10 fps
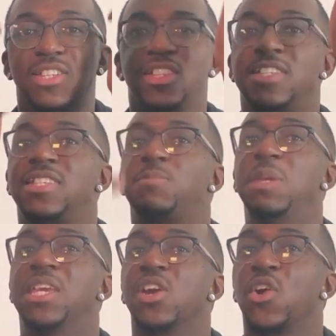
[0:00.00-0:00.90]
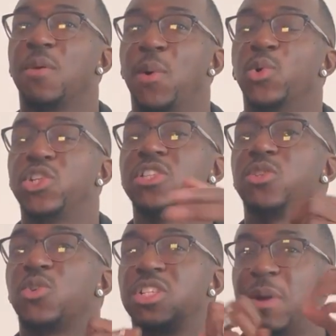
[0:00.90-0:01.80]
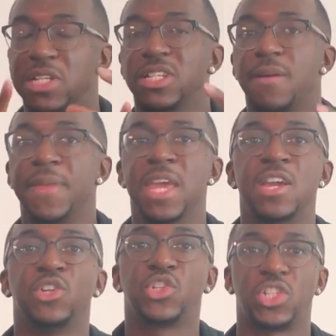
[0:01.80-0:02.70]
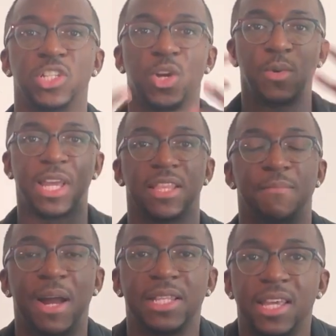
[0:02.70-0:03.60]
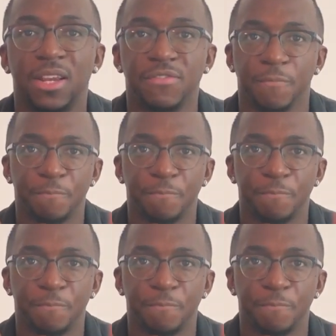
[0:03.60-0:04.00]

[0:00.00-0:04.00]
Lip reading: speaking her emotions or expressing them. She's always had the mindset of,